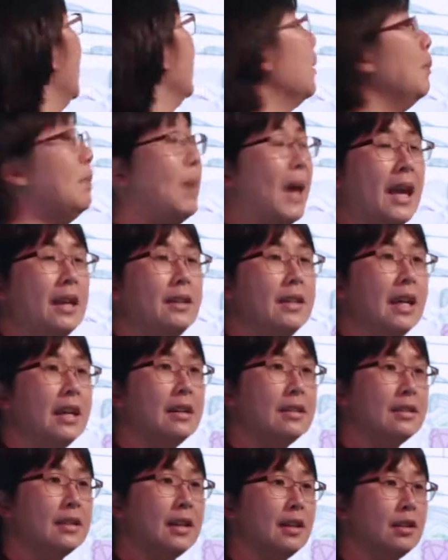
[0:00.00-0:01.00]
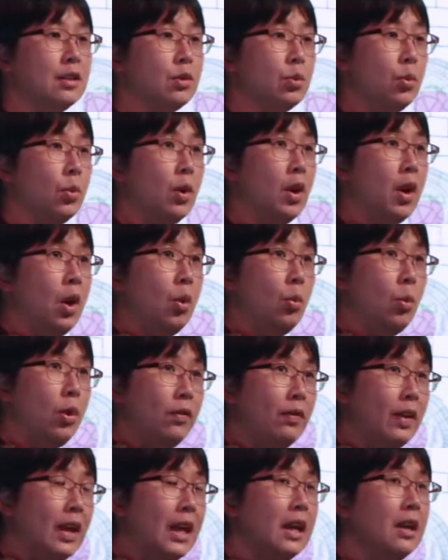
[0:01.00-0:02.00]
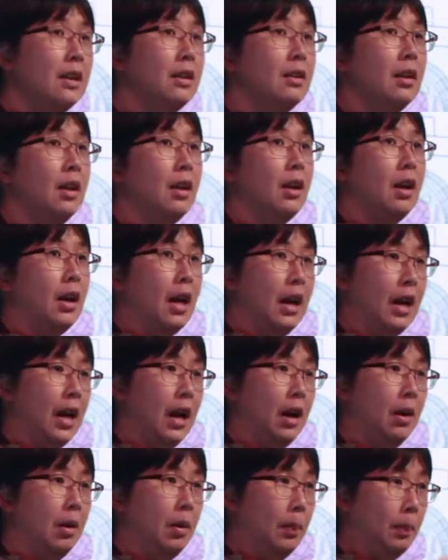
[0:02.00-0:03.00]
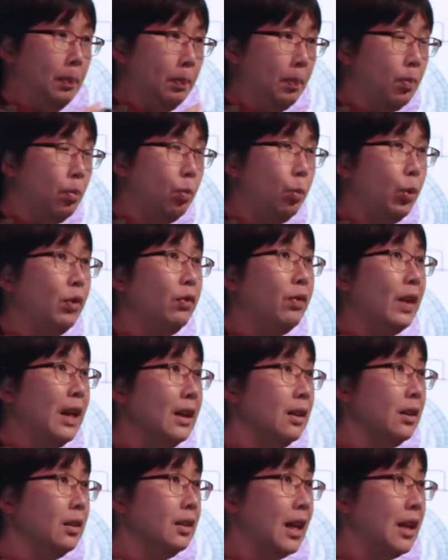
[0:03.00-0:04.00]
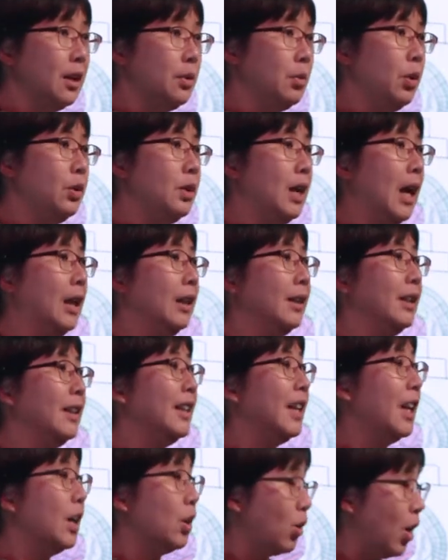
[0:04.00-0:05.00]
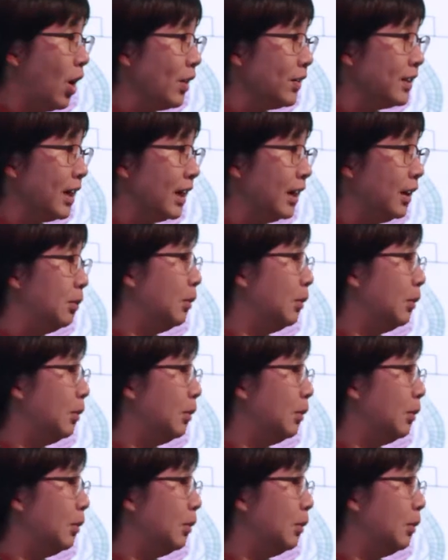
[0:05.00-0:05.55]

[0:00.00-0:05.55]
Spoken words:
compare data sets within a data modality, across data